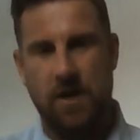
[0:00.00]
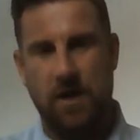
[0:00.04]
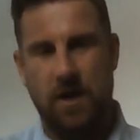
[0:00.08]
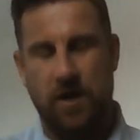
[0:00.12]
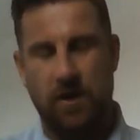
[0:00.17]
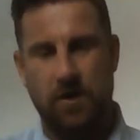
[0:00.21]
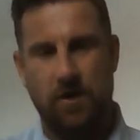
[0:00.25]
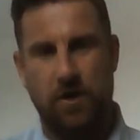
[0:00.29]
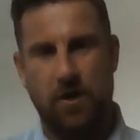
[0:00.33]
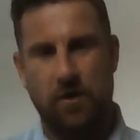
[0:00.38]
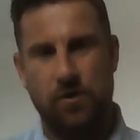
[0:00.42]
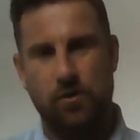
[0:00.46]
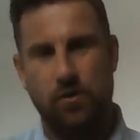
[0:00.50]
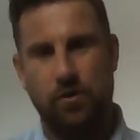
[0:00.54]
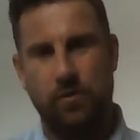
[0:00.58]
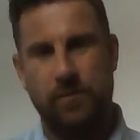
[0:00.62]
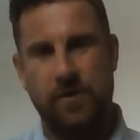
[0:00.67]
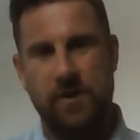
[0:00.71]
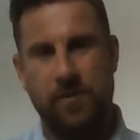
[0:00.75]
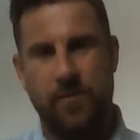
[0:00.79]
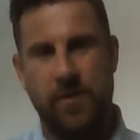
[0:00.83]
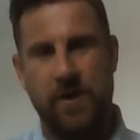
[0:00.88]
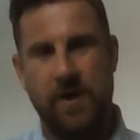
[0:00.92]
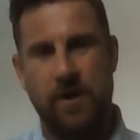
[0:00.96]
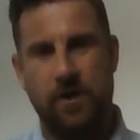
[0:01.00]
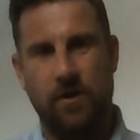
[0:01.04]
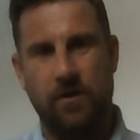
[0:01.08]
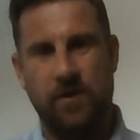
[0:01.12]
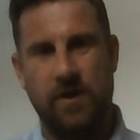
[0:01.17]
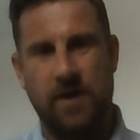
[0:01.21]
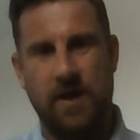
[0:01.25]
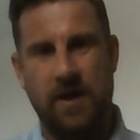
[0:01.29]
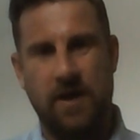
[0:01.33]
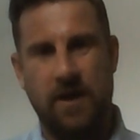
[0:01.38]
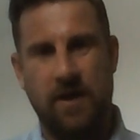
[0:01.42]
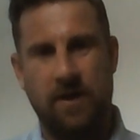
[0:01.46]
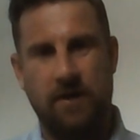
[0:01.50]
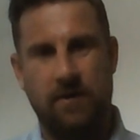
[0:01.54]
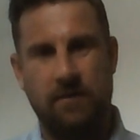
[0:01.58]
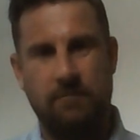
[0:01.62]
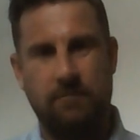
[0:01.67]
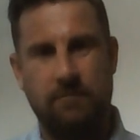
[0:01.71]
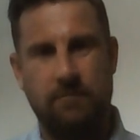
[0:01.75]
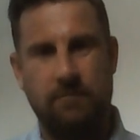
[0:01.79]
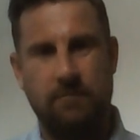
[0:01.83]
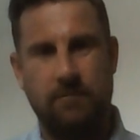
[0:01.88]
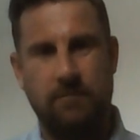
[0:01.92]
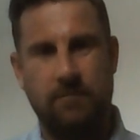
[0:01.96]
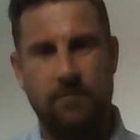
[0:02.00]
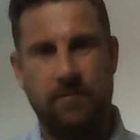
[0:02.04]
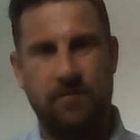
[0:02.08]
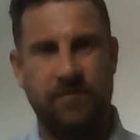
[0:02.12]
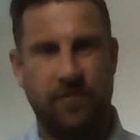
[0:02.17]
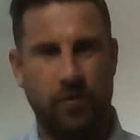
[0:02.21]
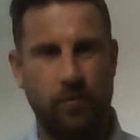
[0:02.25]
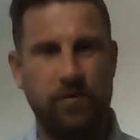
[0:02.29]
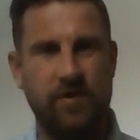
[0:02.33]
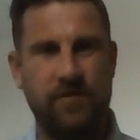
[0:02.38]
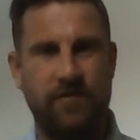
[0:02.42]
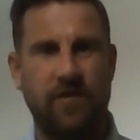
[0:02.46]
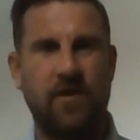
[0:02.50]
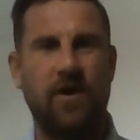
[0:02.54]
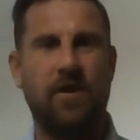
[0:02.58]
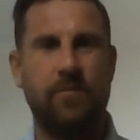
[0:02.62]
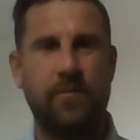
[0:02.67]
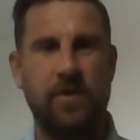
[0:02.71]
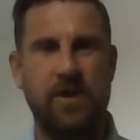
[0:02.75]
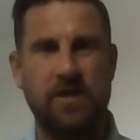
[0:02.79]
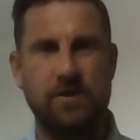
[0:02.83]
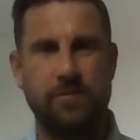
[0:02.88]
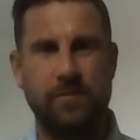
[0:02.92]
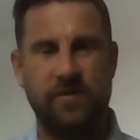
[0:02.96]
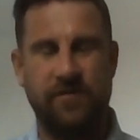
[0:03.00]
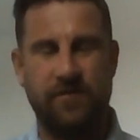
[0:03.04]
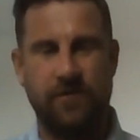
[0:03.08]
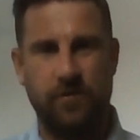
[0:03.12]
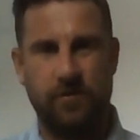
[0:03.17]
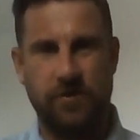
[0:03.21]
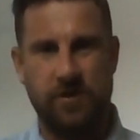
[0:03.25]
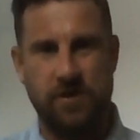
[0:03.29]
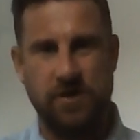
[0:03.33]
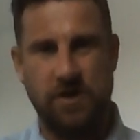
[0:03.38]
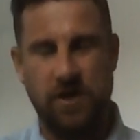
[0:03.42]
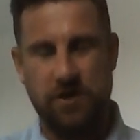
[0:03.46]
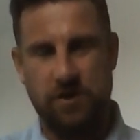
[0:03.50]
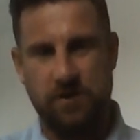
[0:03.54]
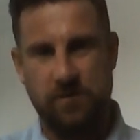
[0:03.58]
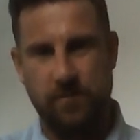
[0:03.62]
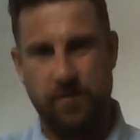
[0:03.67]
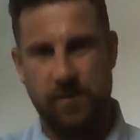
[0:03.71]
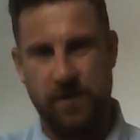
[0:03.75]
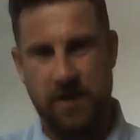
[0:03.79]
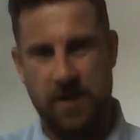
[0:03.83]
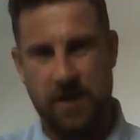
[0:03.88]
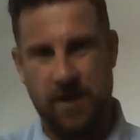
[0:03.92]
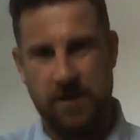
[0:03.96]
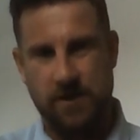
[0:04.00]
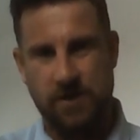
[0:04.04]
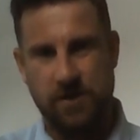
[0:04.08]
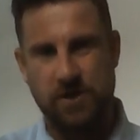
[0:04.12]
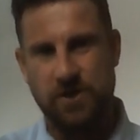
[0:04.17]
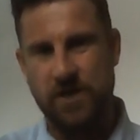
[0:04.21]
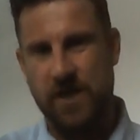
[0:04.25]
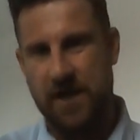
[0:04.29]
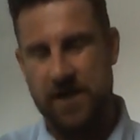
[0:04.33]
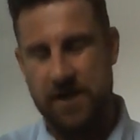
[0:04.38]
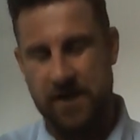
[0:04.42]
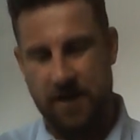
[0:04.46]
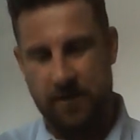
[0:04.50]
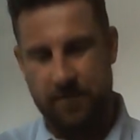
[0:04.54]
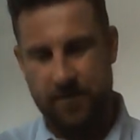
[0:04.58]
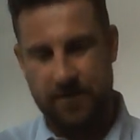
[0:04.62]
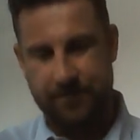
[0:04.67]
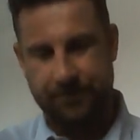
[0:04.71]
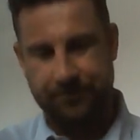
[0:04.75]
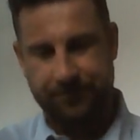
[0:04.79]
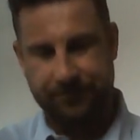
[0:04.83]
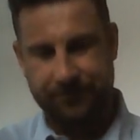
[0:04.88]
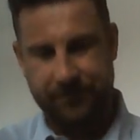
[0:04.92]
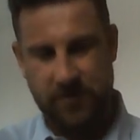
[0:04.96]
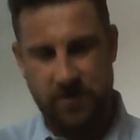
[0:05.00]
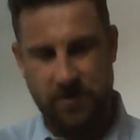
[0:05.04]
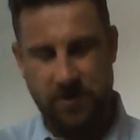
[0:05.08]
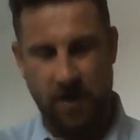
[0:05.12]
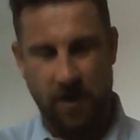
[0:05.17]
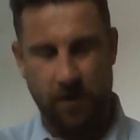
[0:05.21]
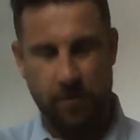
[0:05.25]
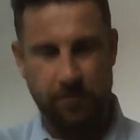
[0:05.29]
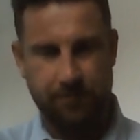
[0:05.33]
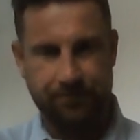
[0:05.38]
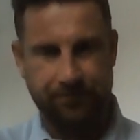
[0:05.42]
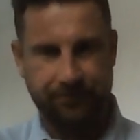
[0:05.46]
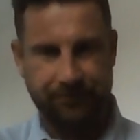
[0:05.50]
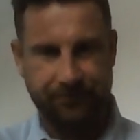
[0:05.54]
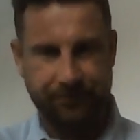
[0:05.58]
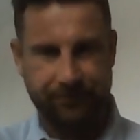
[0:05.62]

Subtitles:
I'll normally be on there 45 minutes before the session begins setting up. So